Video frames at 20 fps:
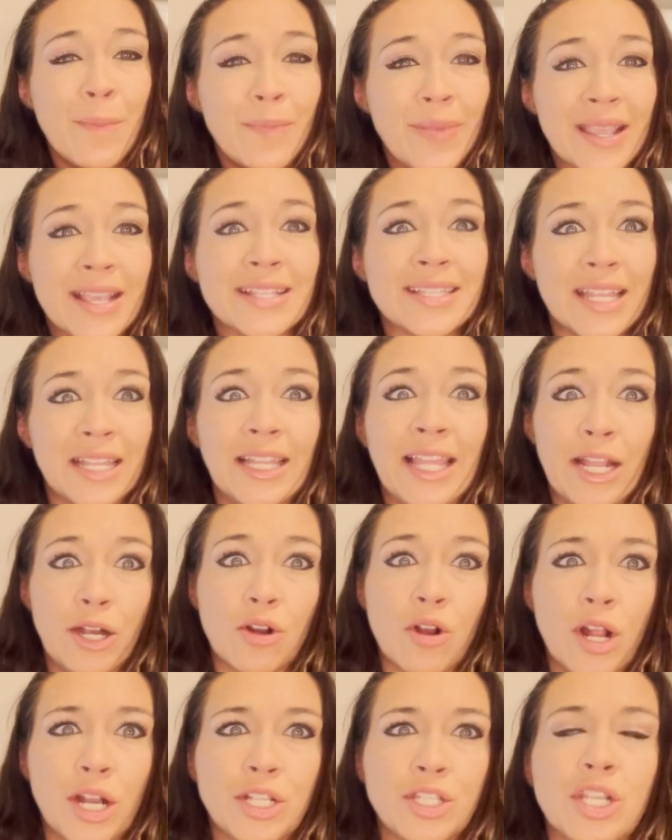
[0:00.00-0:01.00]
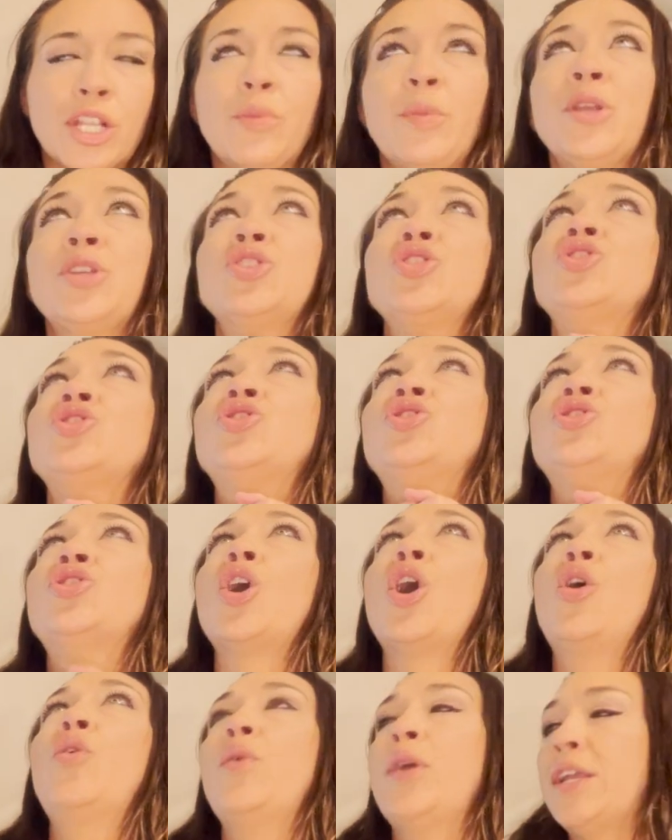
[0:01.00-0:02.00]
because then later on it's going to be
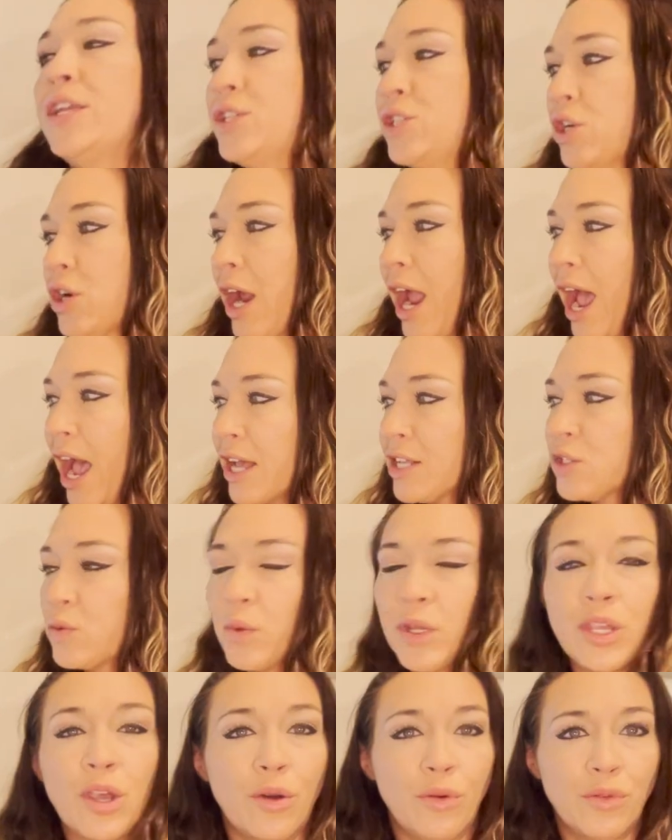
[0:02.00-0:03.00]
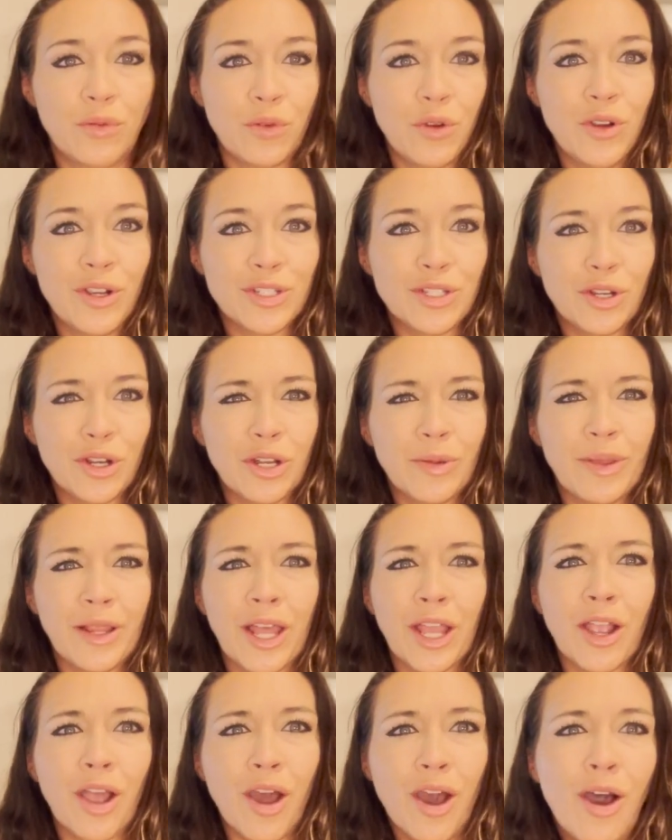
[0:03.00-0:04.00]
so easier as we go through because you're going to be
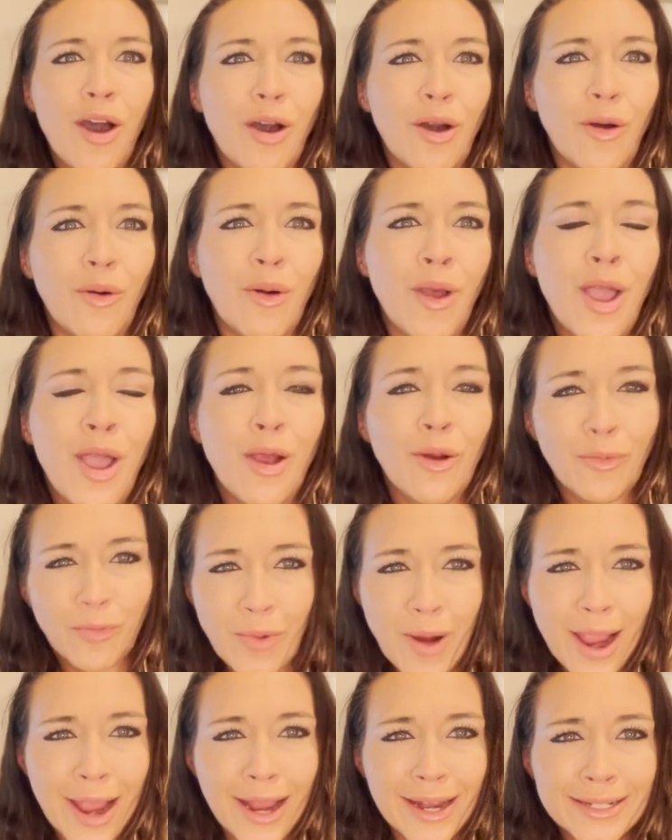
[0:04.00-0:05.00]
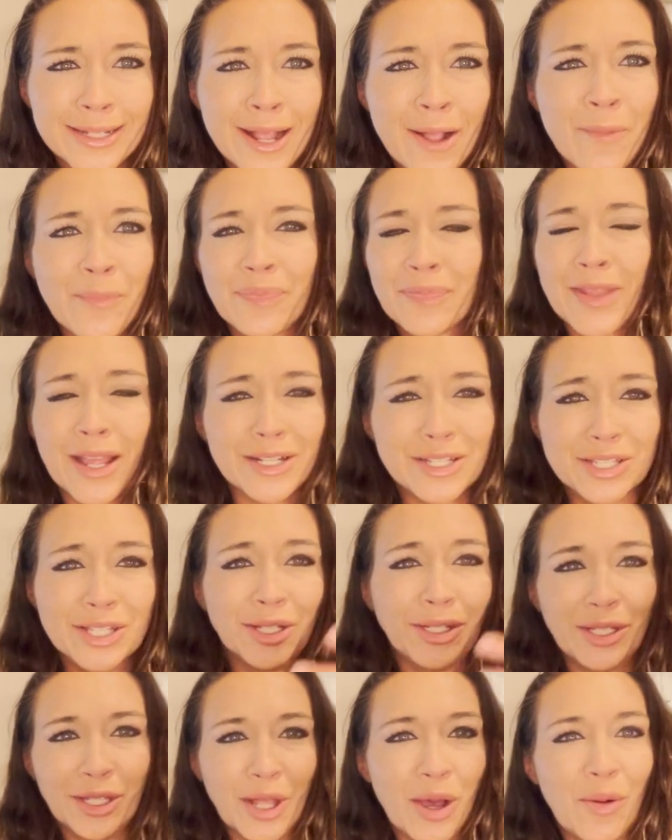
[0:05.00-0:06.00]
like, oh, right, that's
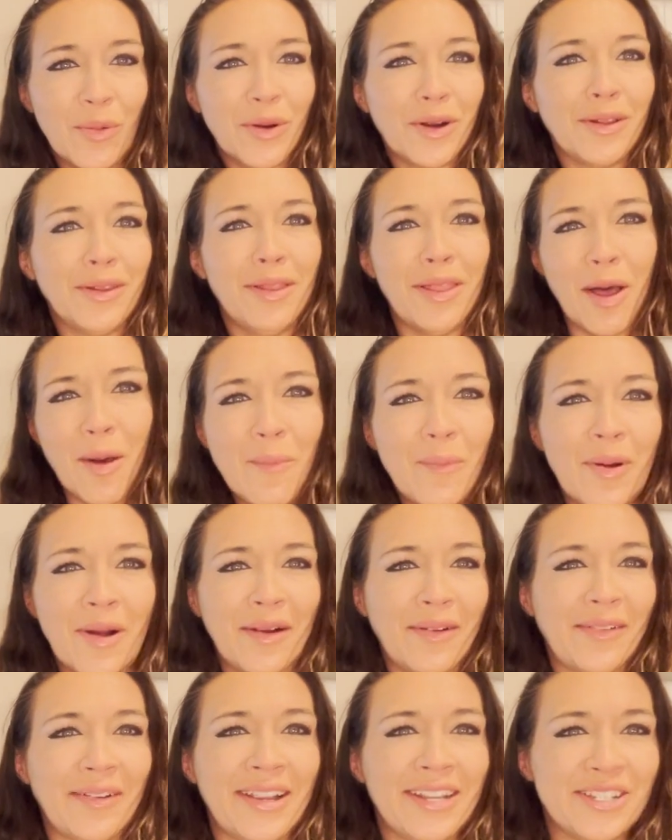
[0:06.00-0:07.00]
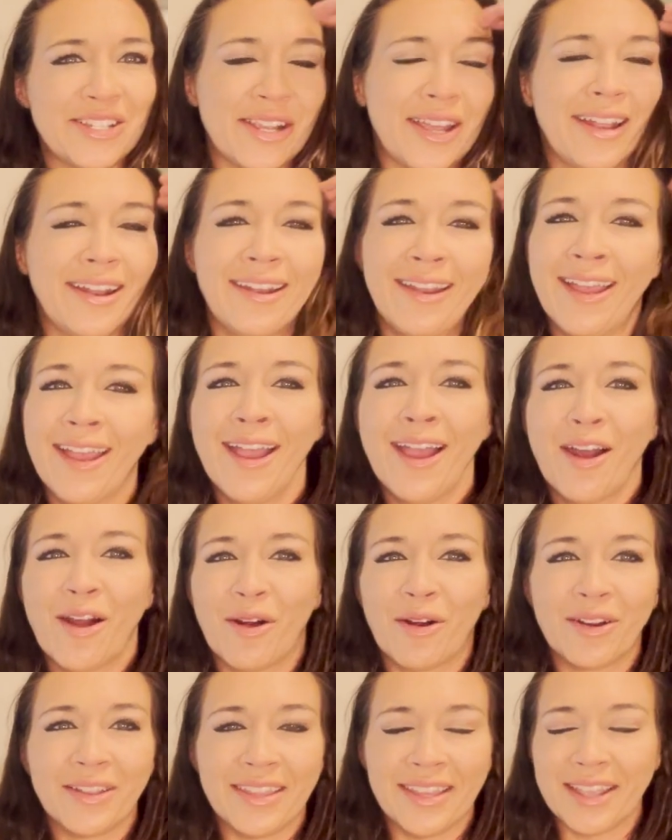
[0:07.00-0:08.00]
the lower lumbar region
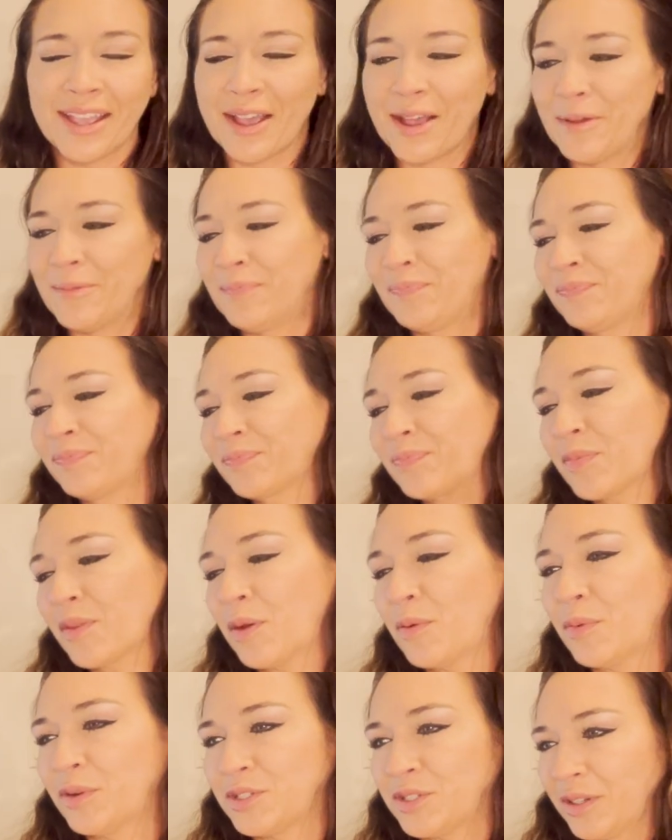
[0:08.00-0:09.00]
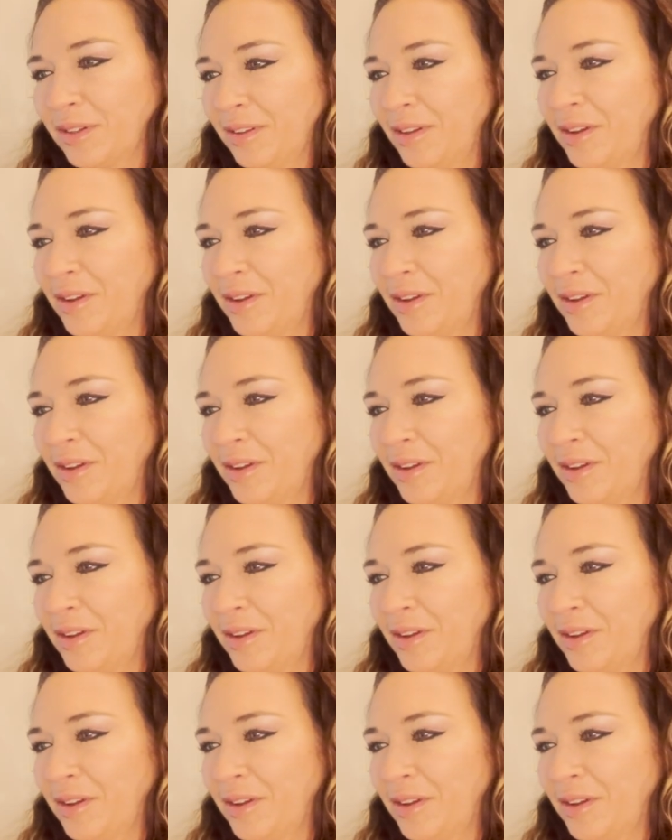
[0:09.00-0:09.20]
or the, um, which